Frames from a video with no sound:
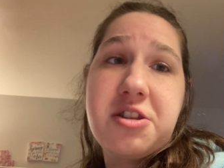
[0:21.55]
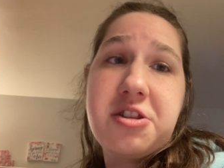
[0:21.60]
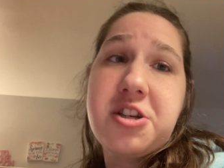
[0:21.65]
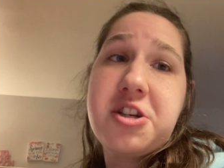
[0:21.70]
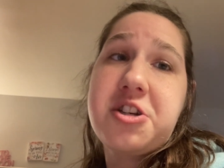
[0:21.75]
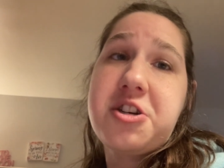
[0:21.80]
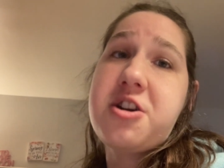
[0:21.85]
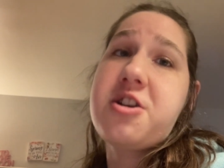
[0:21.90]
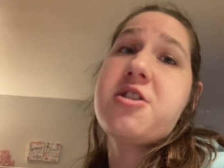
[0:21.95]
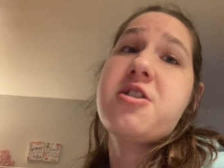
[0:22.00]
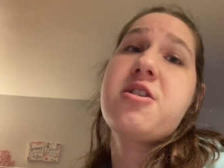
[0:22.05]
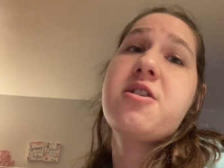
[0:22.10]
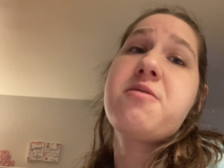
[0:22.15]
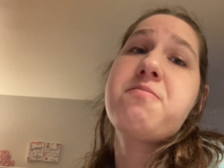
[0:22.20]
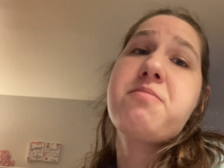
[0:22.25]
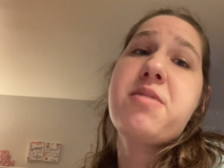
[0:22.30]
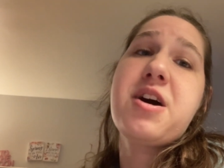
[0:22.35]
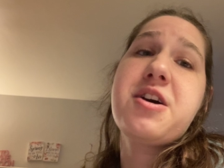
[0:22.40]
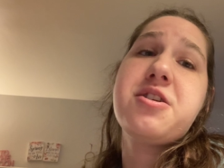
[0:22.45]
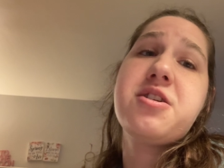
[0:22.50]
share
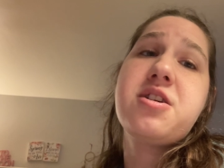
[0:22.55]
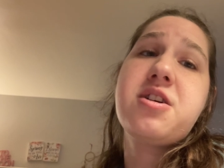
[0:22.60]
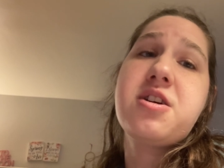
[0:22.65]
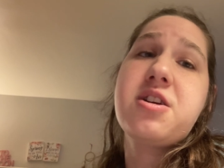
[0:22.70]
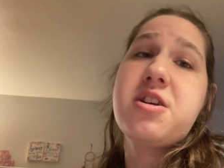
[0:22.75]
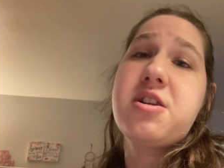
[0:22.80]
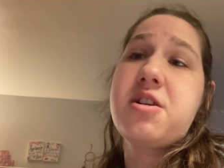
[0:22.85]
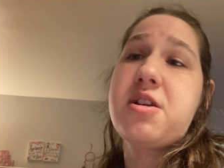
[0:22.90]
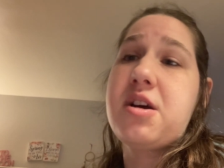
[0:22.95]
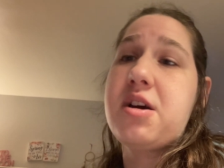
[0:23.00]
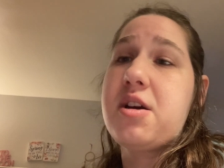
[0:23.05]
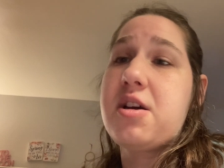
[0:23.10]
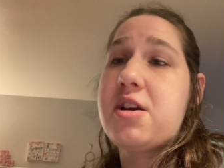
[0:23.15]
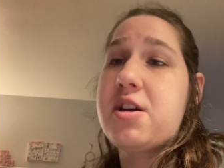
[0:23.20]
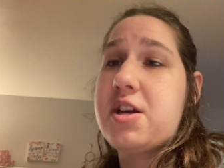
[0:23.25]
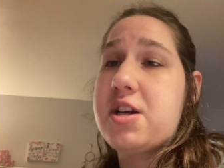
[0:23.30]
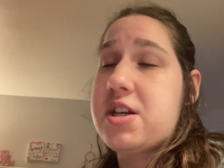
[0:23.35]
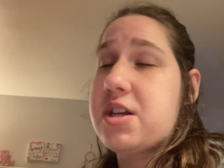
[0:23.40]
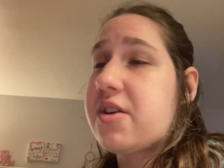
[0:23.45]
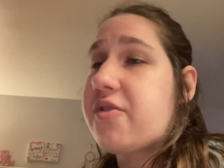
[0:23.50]
button.
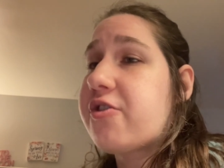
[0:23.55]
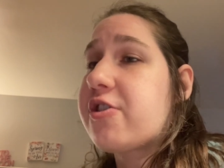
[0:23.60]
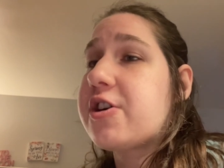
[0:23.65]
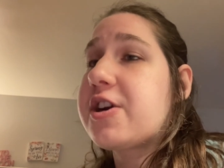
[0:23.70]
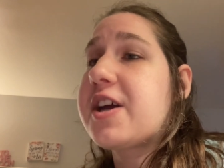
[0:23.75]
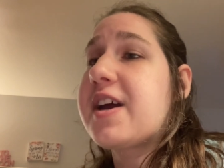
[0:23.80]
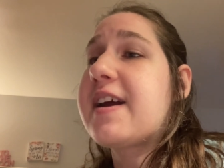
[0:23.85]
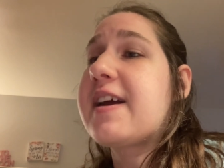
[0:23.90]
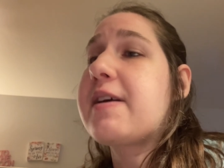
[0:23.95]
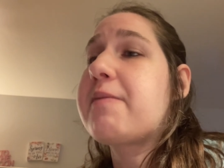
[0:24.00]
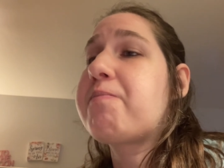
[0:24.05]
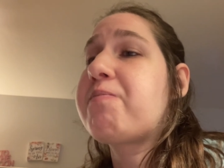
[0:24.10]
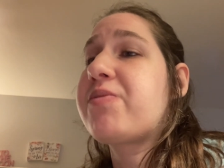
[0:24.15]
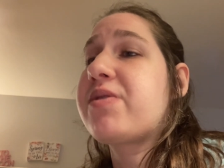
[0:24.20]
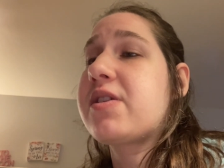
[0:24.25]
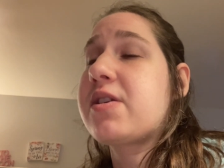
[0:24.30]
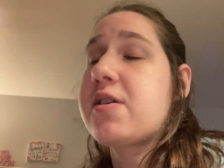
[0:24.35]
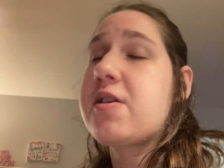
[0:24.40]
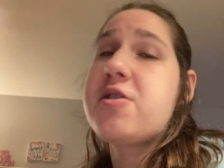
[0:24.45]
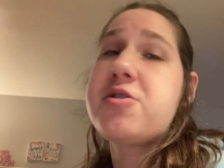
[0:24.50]
It's free.
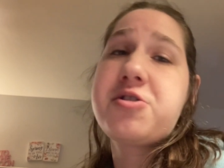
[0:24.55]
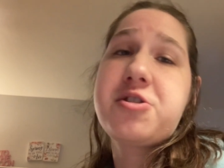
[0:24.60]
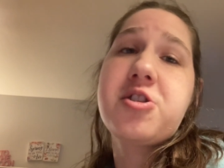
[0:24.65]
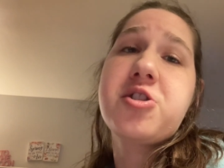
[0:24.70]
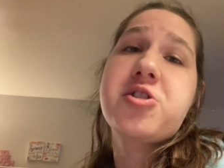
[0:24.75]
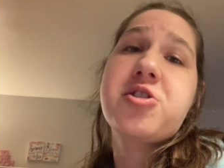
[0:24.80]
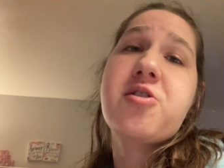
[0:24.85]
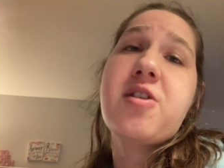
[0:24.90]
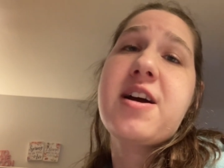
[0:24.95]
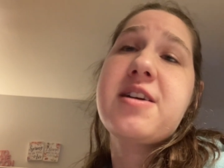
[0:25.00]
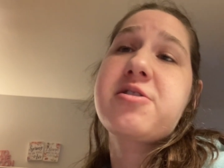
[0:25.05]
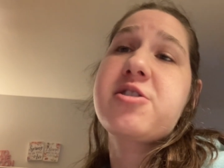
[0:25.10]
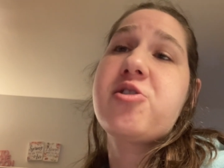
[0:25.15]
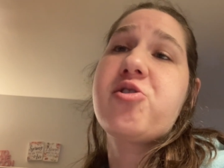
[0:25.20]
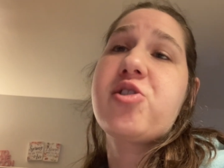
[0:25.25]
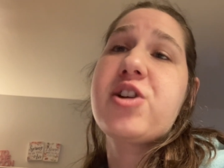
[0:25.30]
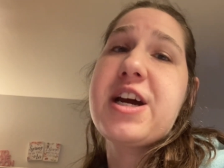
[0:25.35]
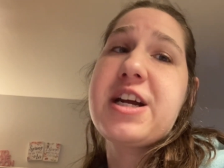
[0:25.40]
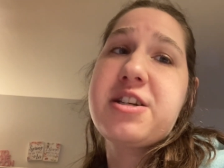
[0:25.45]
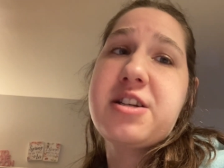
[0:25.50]
Subscribe to
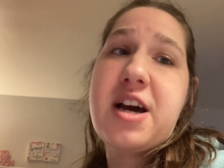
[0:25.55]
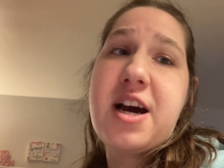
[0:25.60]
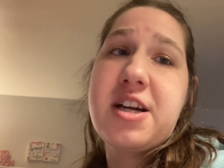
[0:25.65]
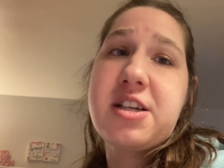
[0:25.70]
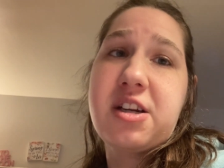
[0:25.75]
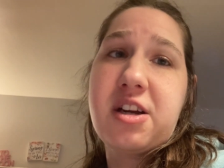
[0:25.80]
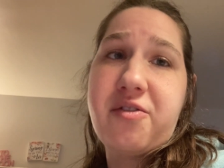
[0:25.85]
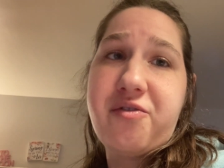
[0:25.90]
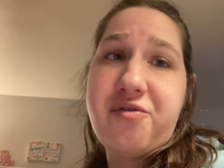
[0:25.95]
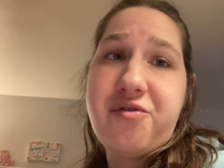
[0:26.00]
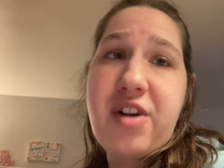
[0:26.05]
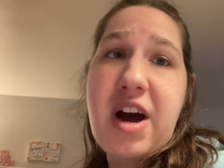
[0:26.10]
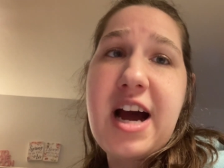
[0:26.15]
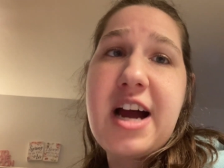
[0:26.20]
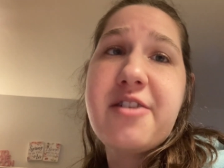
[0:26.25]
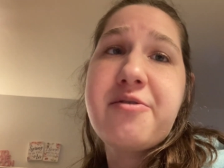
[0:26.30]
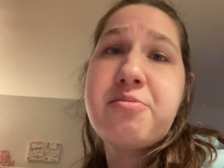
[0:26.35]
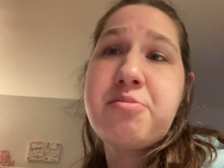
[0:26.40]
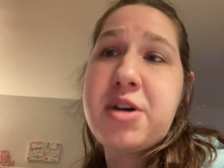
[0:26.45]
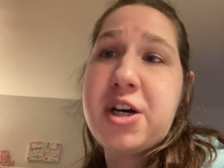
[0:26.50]
Land
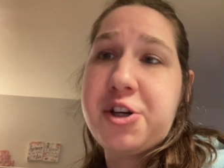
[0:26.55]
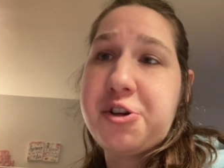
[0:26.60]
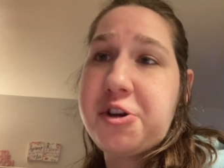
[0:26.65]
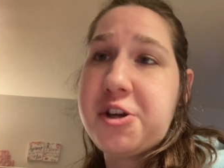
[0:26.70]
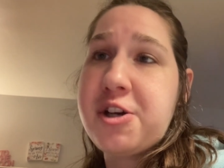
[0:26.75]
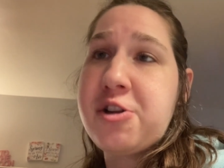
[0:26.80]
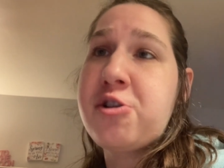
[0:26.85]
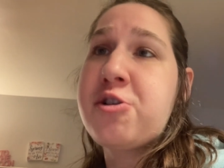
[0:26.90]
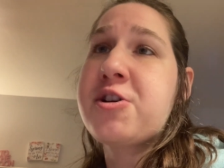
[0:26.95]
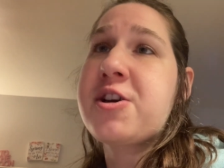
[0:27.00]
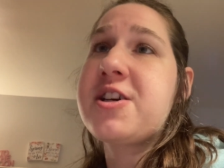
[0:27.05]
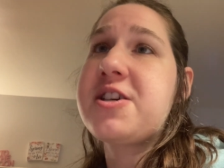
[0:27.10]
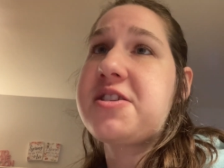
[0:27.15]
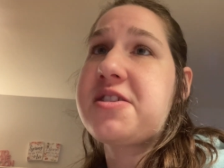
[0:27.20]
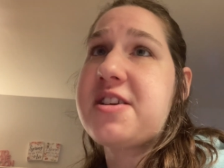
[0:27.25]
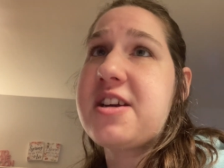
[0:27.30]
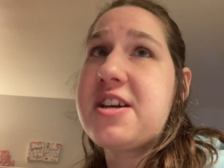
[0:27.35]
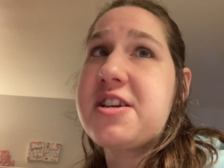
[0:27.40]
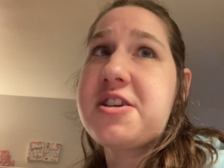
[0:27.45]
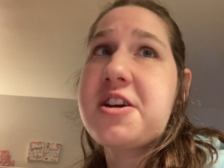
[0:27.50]
95, Melody Lucas,
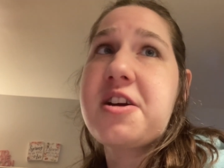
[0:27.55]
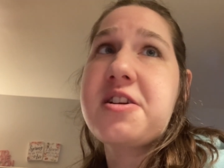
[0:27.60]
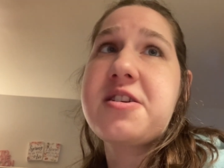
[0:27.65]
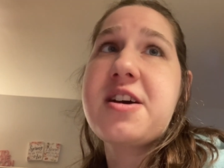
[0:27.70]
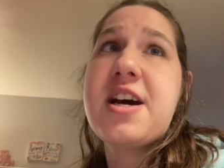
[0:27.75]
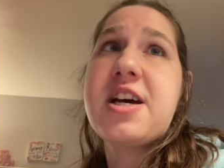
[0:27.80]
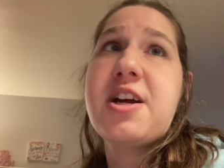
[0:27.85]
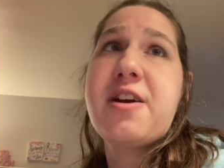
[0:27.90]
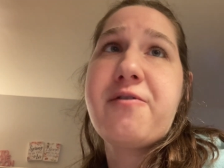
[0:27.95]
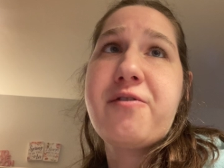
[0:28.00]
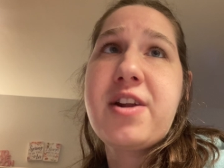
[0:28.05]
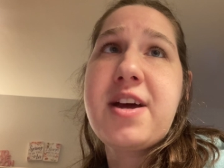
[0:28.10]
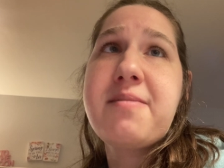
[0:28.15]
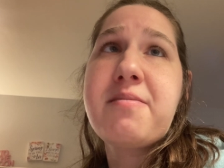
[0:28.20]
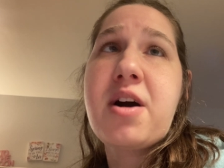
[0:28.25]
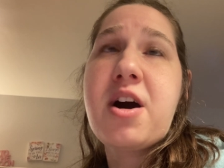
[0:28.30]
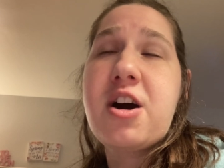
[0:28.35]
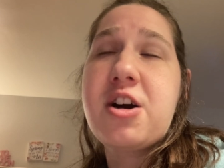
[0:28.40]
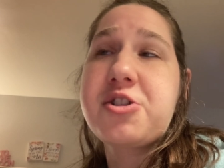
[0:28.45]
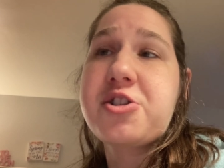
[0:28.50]
DJ Daddy Flame,
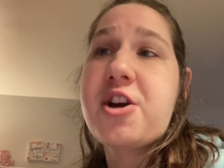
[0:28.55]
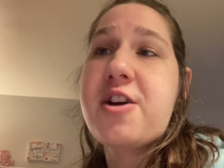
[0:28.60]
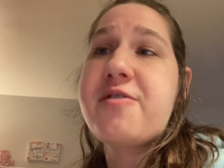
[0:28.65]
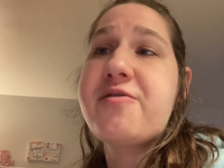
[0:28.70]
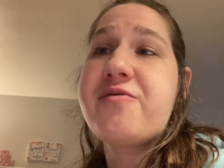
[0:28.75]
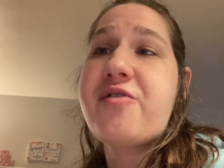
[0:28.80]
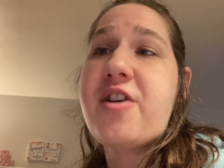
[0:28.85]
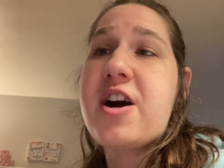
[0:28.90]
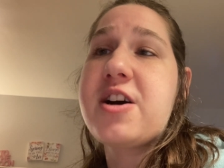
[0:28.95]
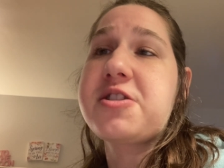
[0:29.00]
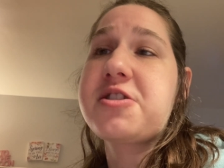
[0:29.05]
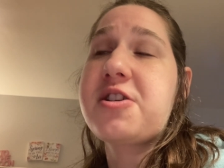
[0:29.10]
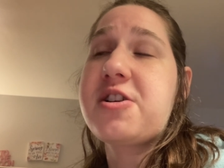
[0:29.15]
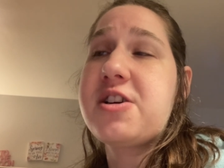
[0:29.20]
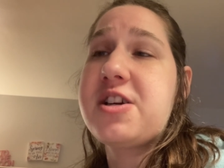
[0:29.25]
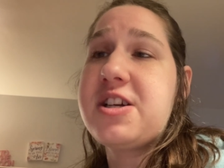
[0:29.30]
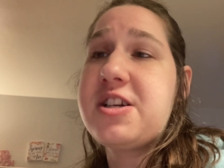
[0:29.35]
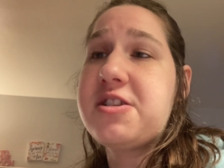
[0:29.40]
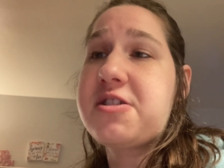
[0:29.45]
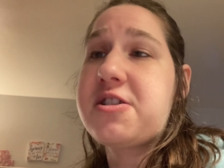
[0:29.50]
Andre Foster,
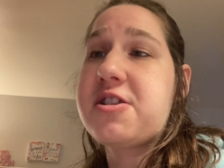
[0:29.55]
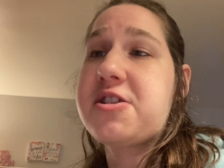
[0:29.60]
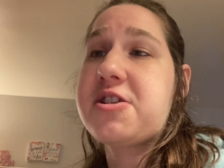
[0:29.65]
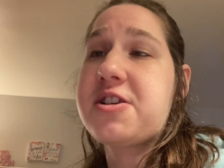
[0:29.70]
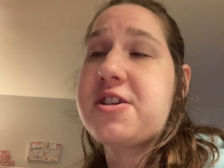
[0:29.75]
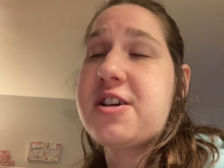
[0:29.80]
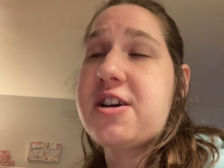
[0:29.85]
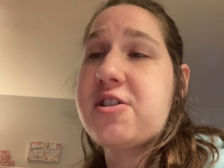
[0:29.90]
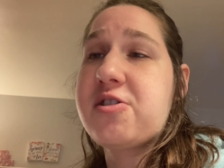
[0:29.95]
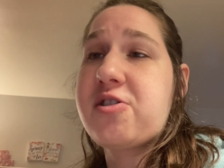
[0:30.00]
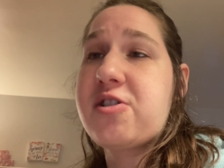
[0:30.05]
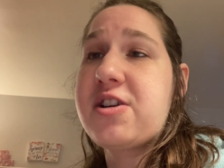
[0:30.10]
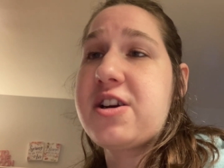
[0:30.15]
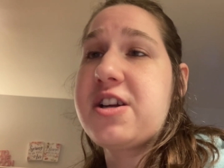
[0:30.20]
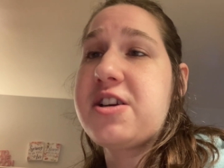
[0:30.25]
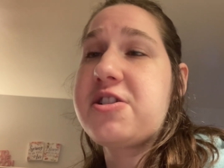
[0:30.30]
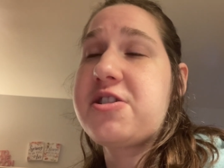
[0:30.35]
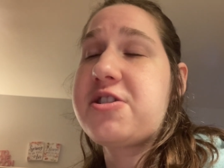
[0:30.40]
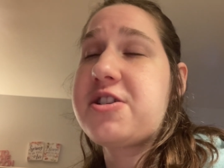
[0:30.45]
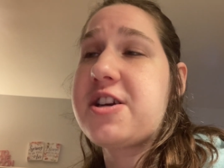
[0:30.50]
Issa Chanel
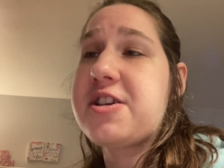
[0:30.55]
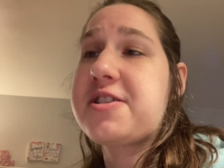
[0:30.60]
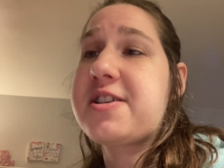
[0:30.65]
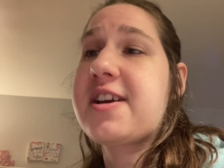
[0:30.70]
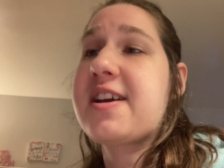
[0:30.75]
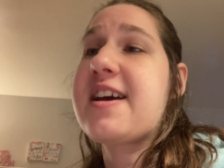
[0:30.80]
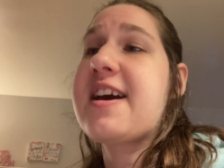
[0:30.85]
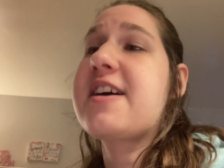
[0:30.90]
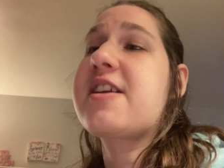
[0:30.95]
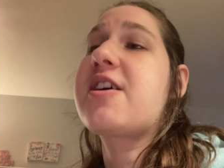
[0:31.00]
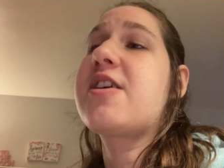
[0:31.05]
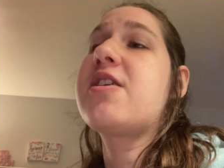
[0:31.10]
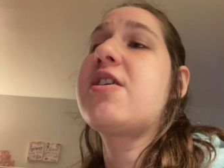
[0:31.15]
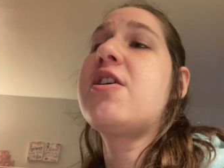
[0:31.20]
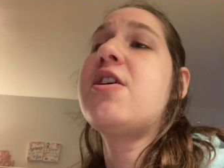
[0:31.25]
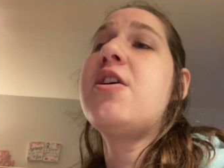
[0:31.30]
Green, Jessie Geta,